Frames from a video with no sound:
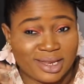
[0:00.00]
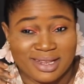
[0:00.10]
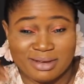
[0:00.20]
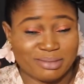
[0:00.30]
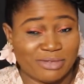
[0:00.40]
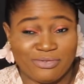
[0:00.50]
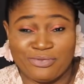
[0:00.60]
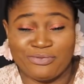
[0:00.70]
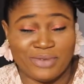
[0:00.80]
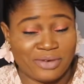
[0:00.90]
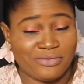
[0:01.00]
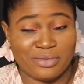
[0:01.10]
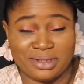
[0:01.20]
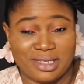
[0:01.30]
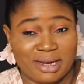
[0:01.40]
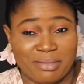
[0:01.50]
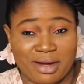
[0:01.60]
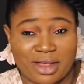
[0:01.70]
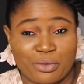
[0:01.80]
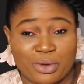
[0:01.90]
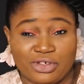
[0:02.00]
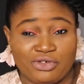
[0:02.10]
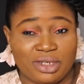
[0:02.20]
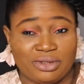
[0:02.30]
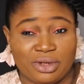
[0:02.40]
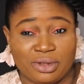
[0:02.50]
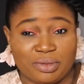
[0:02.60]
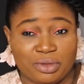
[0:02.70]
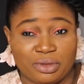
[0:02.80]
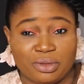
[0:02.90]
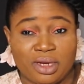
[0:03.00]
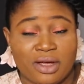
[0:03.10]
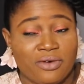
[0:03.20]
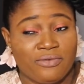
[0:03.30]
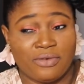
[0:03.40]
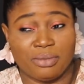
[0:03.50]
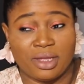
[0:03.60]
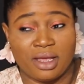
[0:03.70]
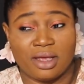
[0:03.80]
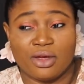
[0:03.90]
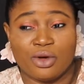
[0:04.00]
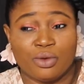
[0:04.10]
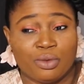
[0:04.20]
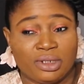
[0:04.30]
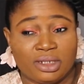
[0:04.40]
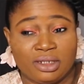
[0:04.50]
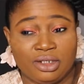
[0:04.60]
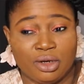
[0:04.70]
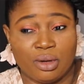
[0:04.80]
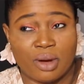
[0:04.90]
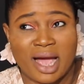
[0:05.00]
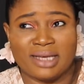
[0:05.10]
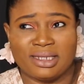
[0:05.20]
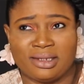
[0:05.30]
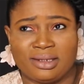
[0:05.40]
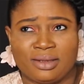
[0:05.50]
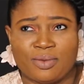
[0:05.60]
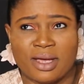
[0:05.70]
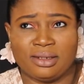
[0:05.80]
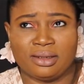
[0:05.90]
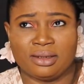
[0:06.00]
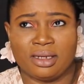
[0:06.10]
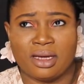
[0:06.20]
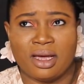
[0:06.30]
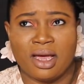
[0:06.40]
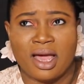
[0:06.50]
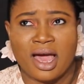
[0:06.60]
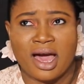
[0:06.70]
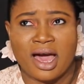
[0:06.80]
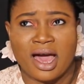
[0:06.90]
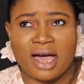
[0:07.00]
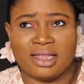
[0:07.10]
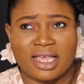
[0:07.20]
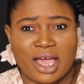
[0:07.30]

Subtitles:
That was my very first day in America. We went straight to the hospital from there. Which, you know, we stayed with